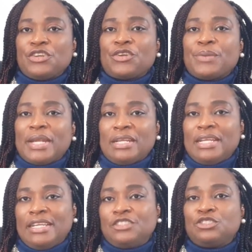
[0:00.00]
your
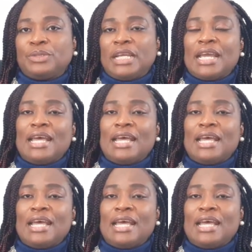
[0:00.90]
credit history.